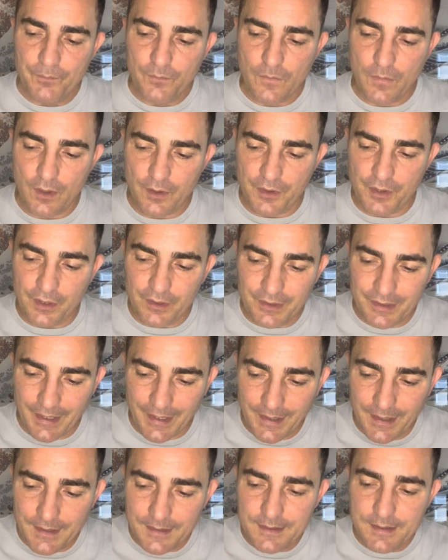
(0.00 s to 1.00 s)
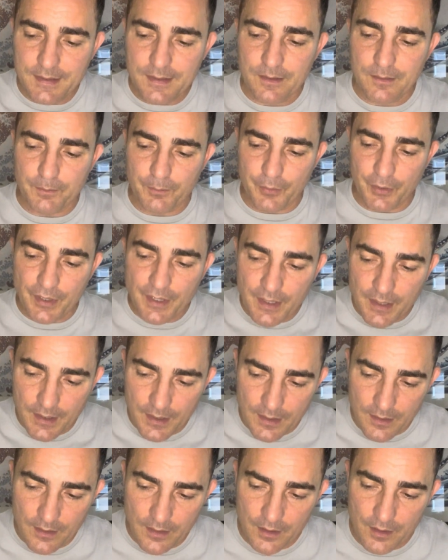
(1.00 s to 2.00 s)
the light, bringing
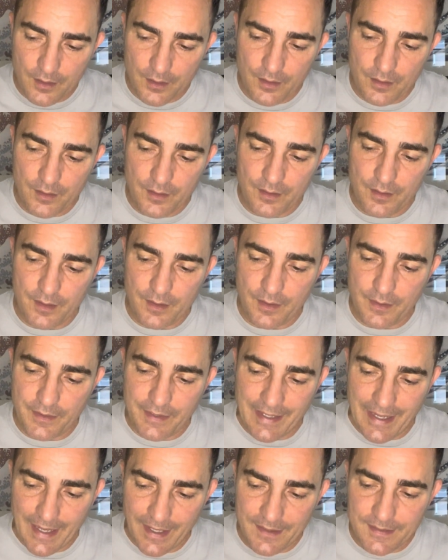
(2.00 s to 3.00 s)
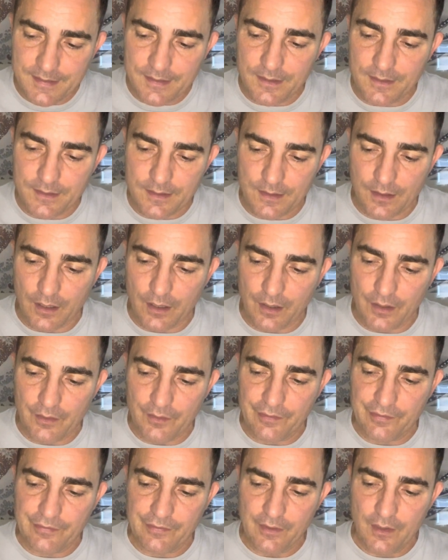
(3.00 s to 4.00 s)
in the essence
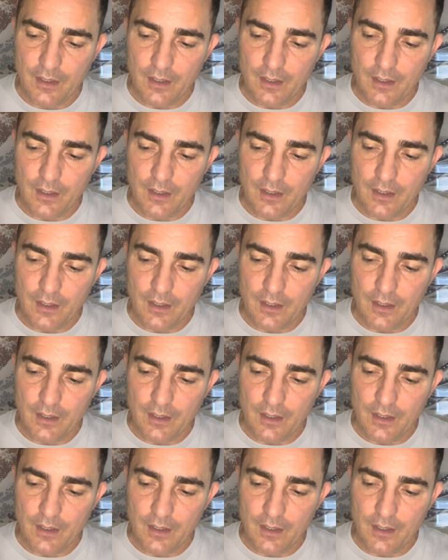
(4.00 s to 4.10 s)
of